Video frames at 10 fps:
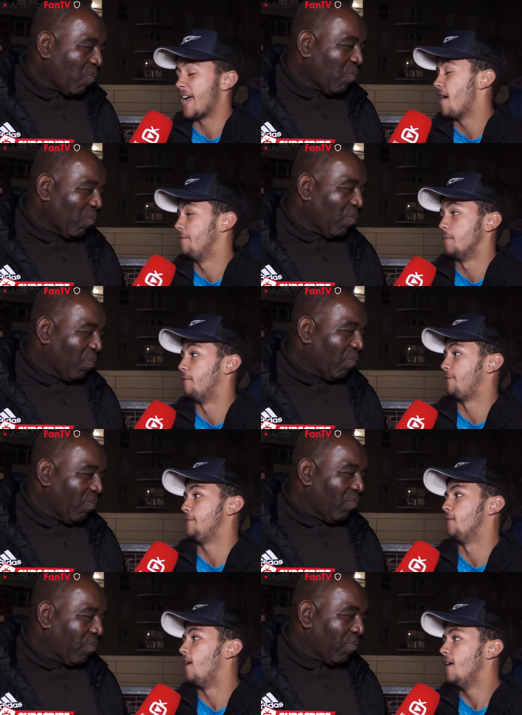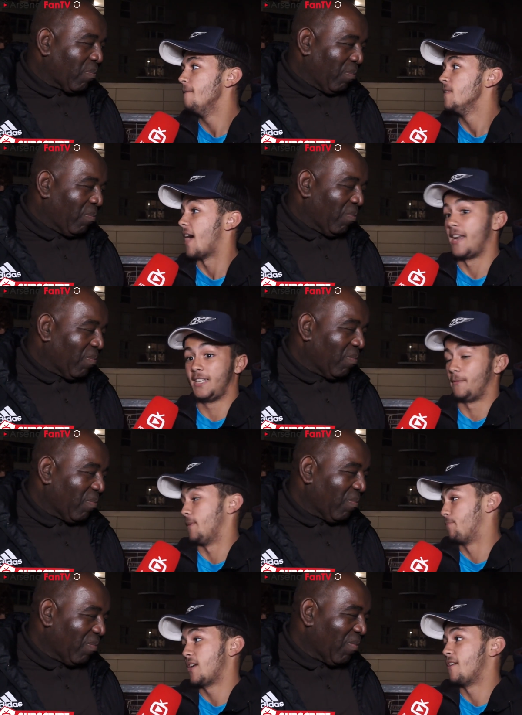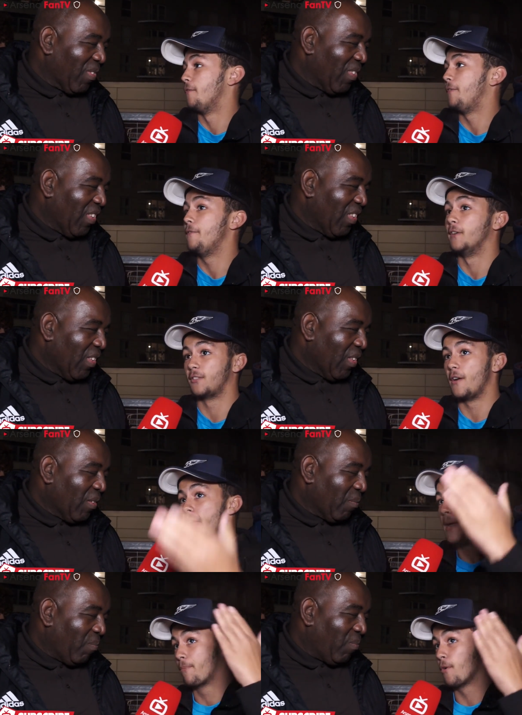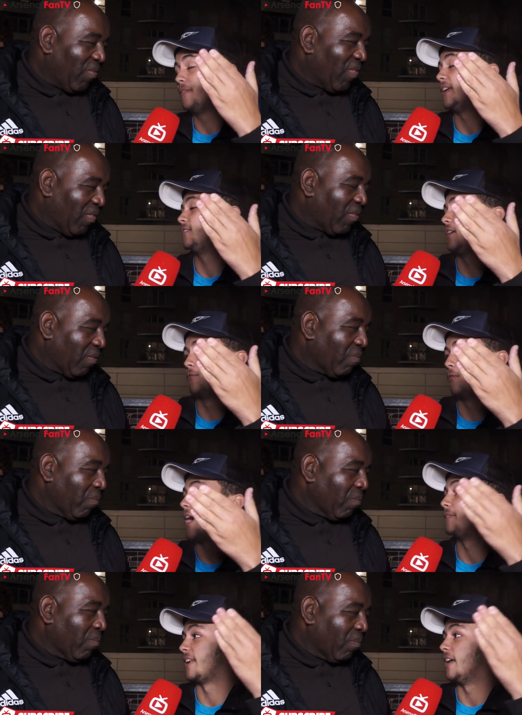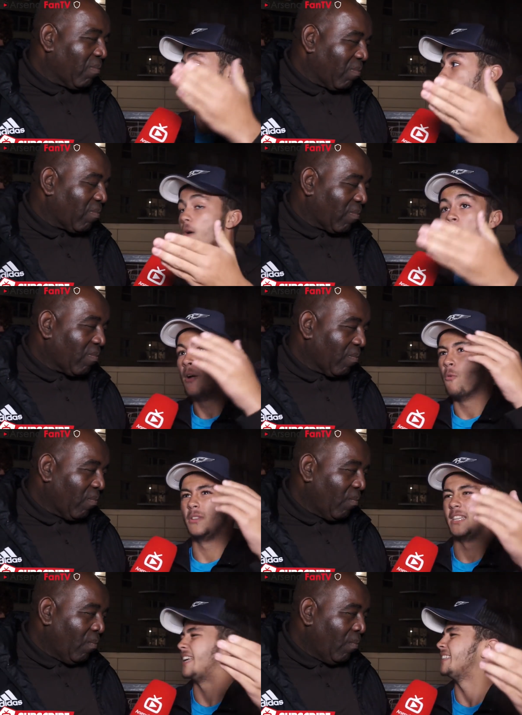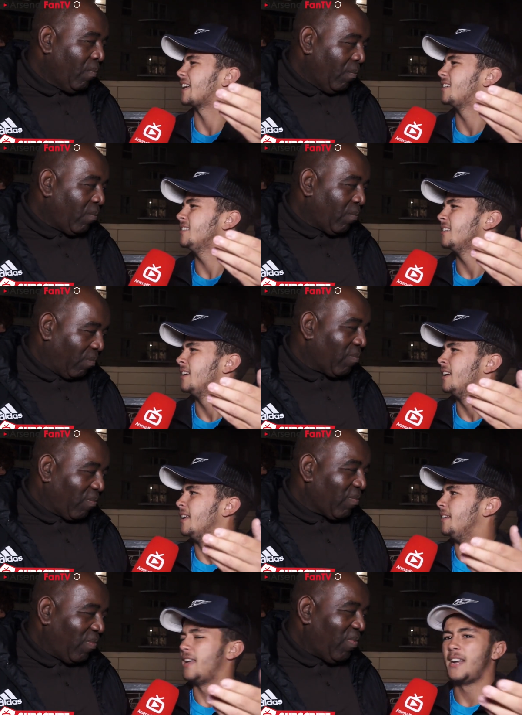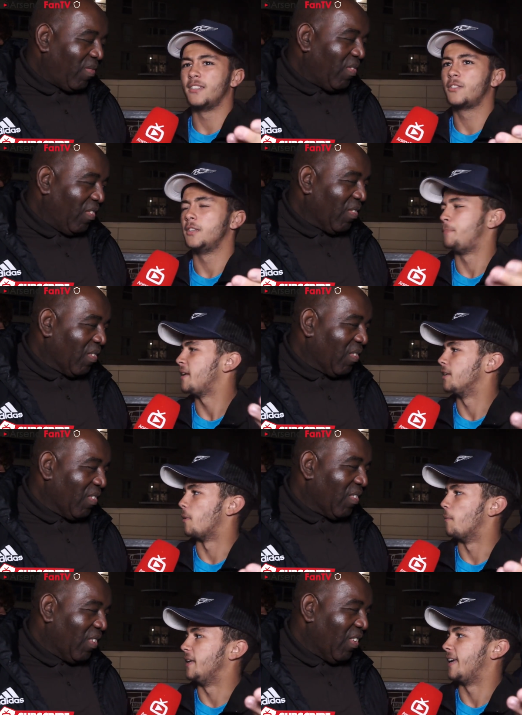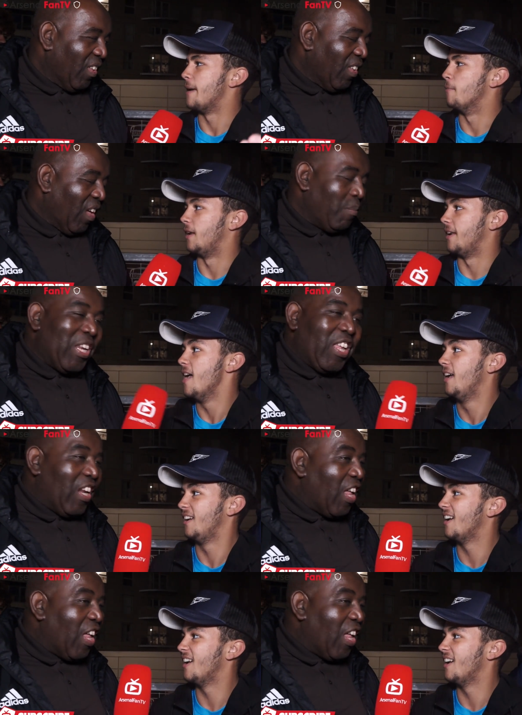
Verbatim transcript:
Speaker 1: heard of him on FIFA. Mm. And he's brilliant on FIFA, so he proved that he's good in real life mm. today as well. What was it, 10 seconds? Nearly as good as Bendtner's one when he came on. I mean, he